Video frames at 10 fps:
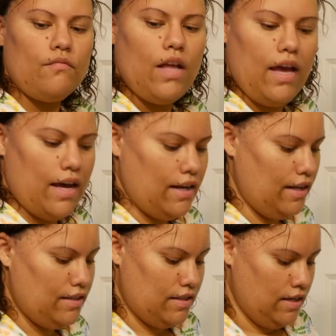And
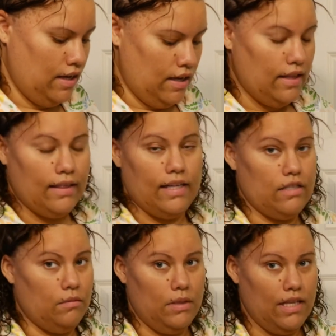they
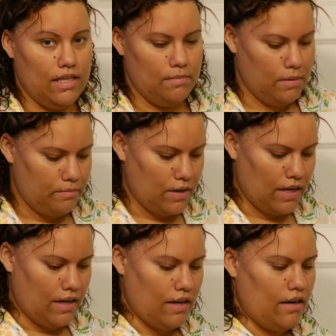told me that it's been
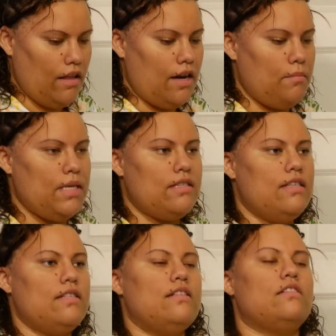bringing in a lot of
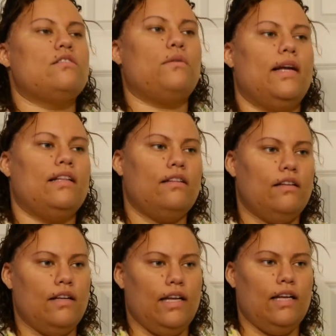business. The store at
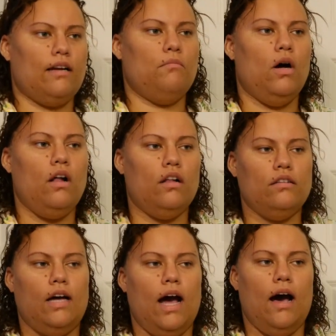the Natick Mall
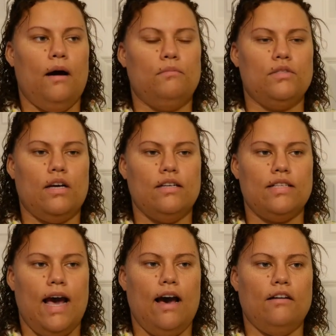does
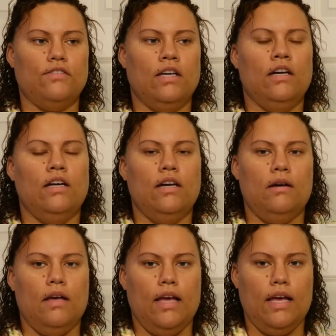have
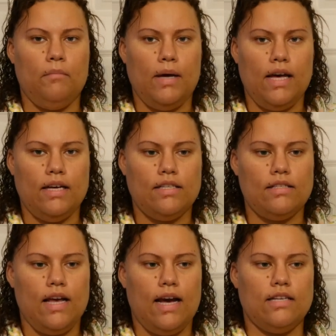handbags,
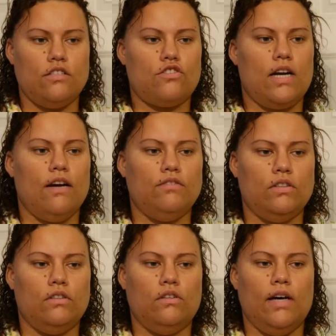has
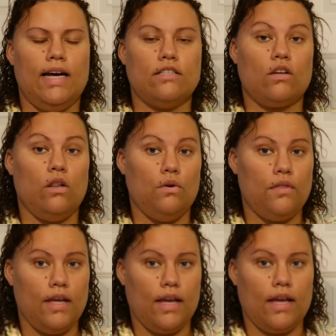travel, has
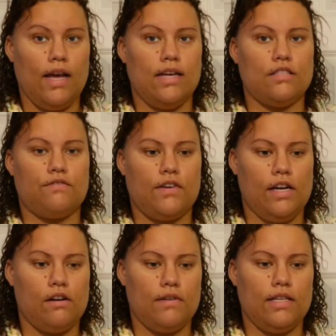clothing, has
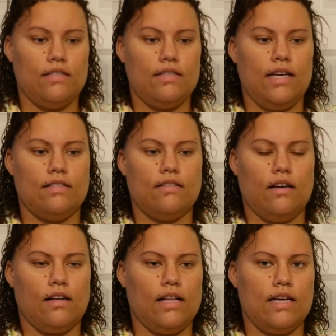fragrance, has
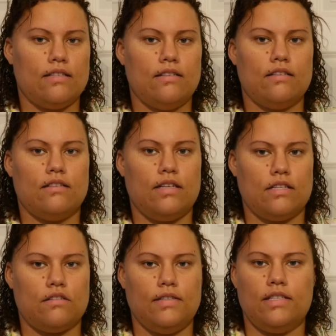sunglasses,
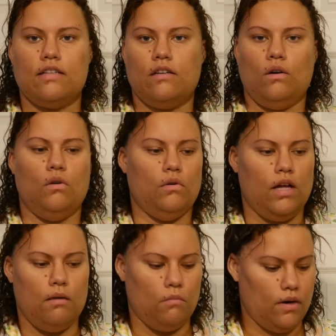accessories, and a whole
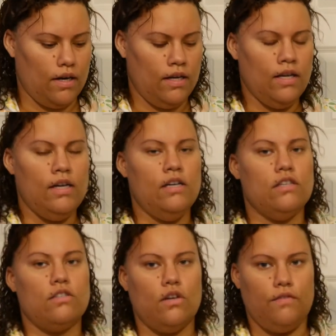lot more.
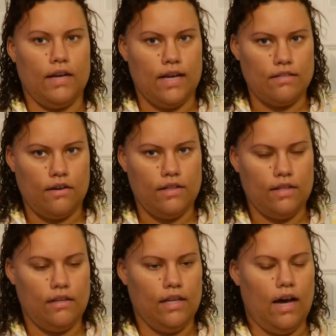So if you guys are in
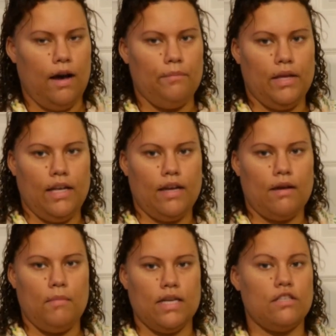the Natick,
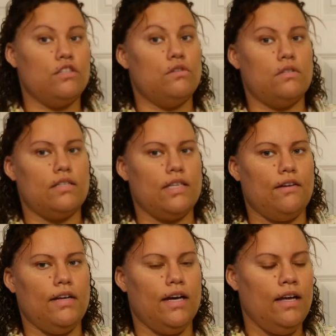Massachusetts
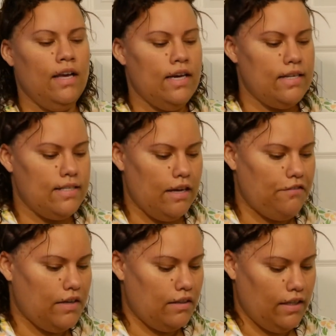area,
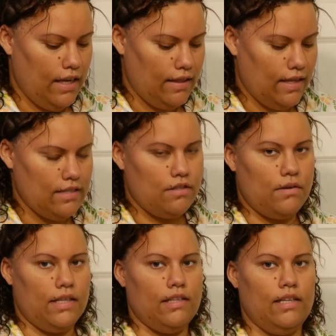definitely hit that
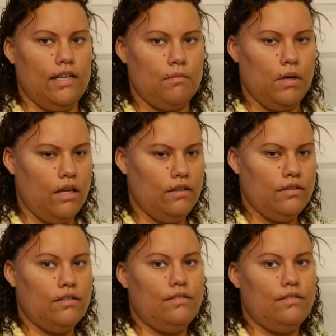store at the Natick Mall.